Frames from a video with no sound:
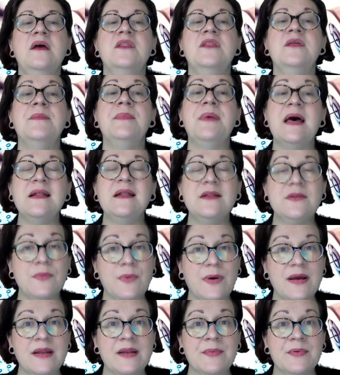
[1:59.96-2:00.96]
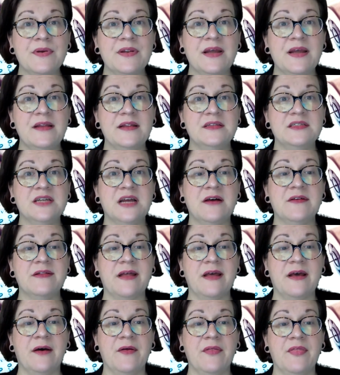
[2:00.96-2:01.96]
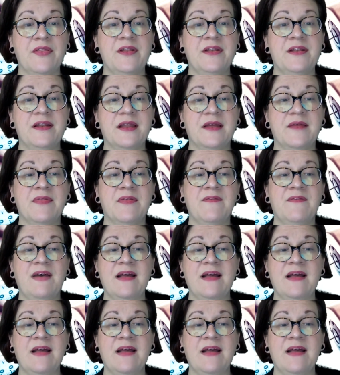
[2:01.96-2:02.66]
The best way to protect a child's health is to give them